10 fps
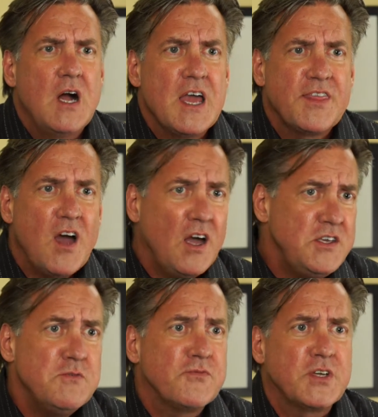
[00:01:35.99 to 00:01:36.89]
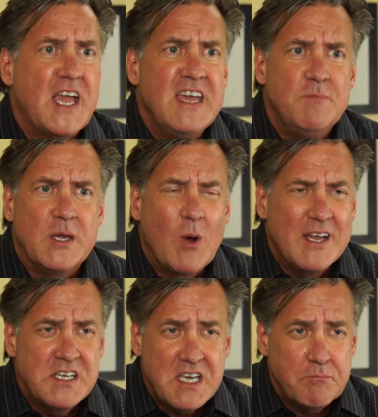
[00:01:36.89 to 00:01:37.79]
I thought you forgave me.
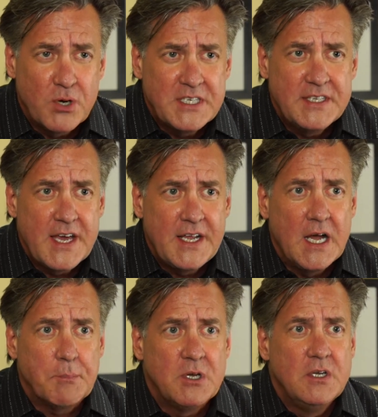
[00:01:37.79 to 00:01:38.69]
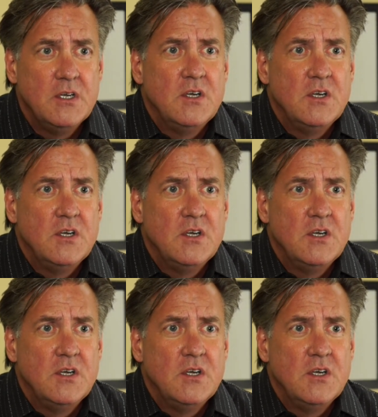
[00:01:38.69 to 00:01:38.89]
Why do you keep bringing that up?